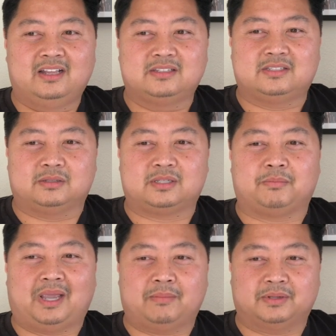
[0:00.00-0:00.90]
to to
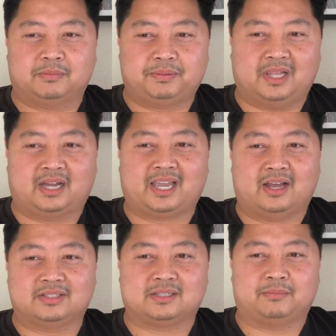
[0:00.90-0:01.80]
be able to pluck
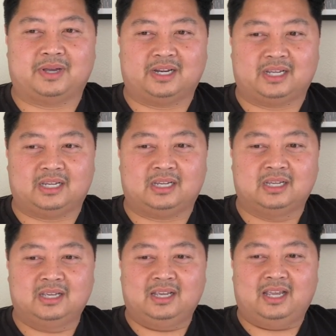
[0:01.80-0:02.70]
out somebody
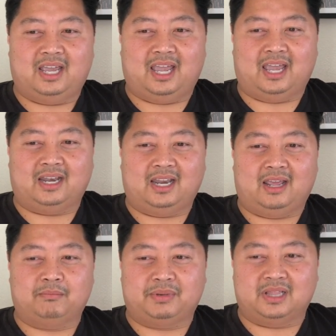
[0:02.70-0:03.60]
and
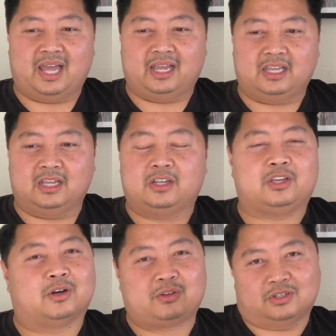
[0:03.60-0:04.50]
and be like you,
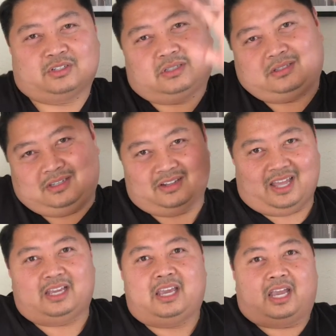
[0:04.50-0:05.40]
you, know you just you're
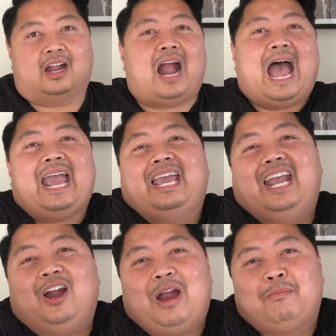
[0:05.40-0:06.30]
like here i
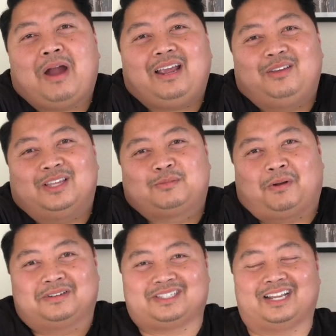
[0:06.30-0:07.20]
hear i brought you this
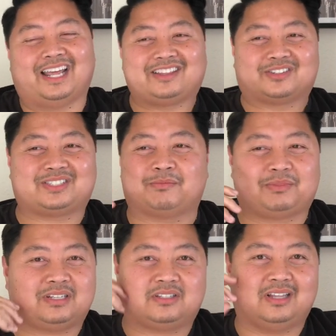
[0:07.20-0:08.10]
person like there's
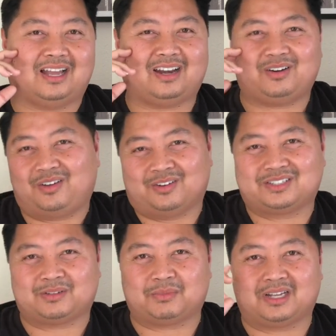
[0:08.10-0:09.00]
something i don't know there's
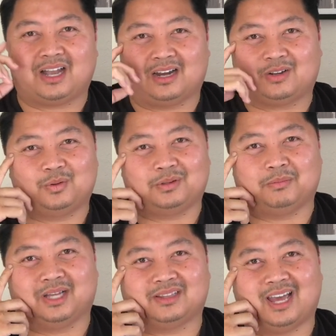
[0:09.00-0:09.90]
something kind of cool
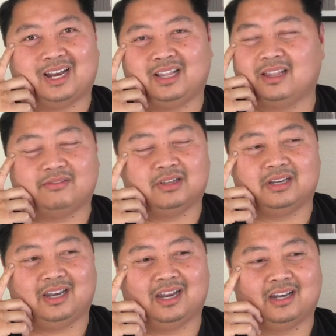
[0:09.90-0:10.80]
about that i love it
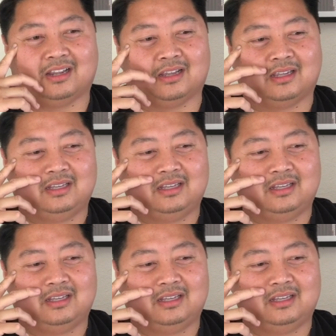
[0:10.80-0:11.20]
and uh,